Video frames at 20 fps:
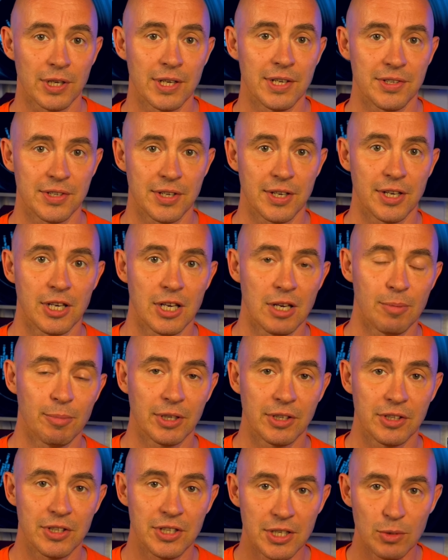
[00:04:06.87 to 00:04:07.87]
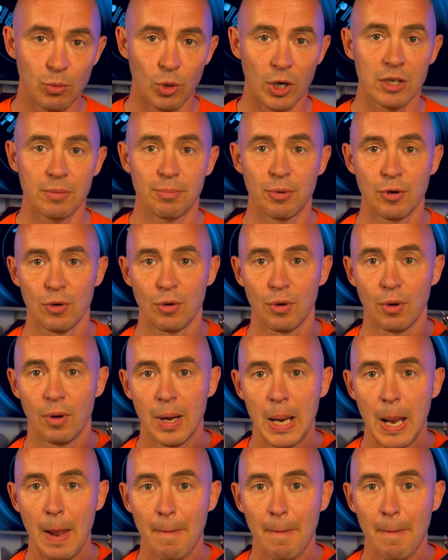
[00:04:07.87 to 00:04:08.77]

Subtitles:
as the Aiyima T1 PRO,